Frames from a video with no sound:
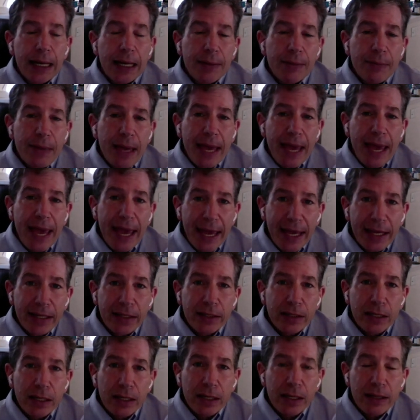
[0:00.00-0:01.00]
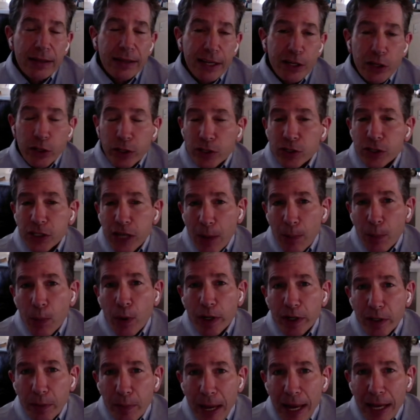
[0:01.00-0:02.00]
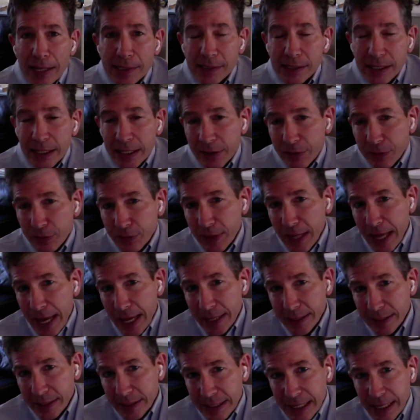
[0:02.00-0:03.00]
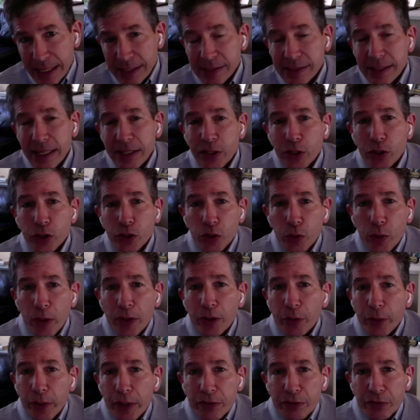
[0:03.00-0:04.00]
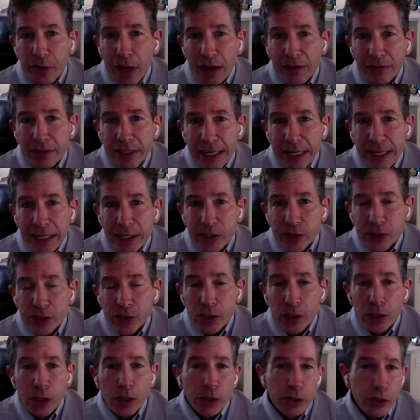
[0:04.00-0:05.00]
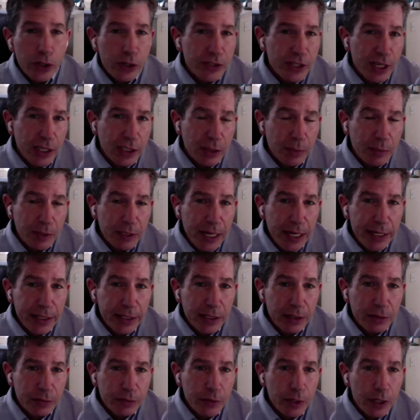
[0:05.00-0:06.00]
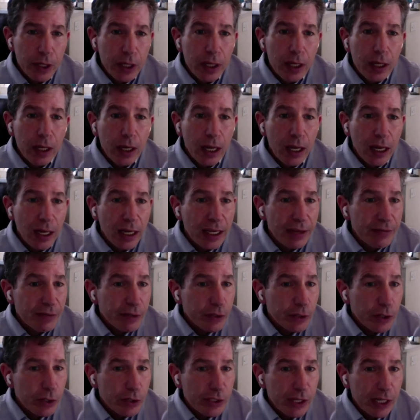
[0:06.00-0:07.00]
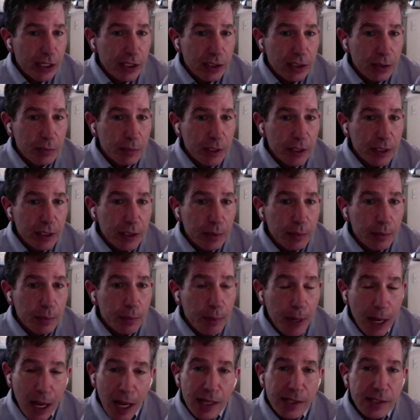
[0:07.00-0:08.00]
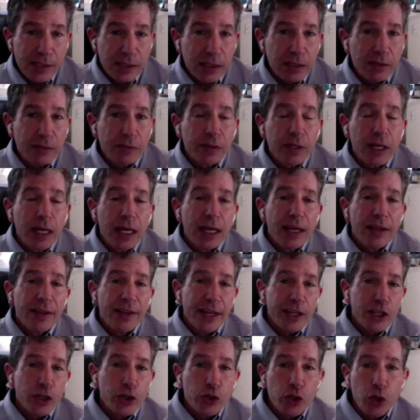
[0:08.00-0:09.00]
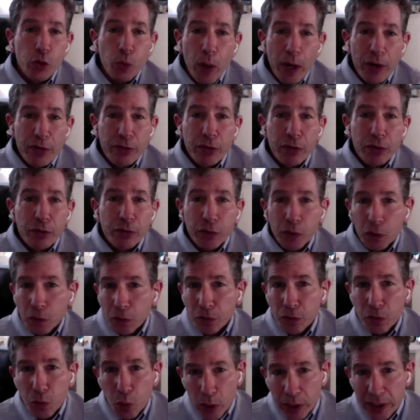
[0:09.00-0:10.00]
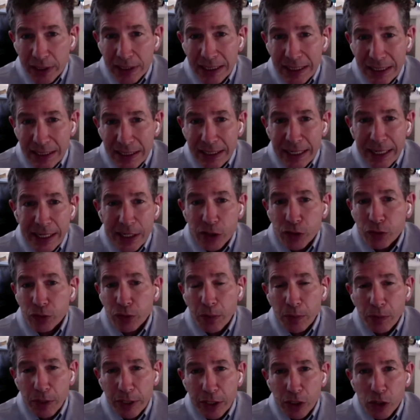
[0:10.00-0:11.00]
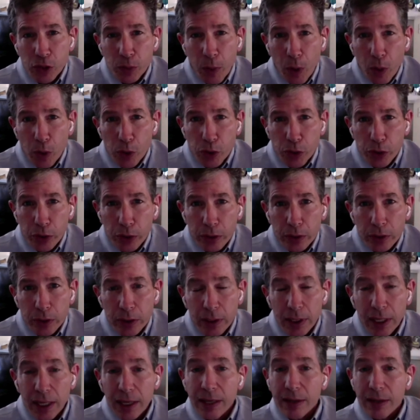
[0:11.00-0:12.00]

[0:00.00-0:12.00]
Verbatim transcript: um, and uh, then you can stop wearing the mask if that test that you do at three to five days turns out to be negative. Uh, if it turns out to be positive, then you should wait for a full 14 days from the exposure.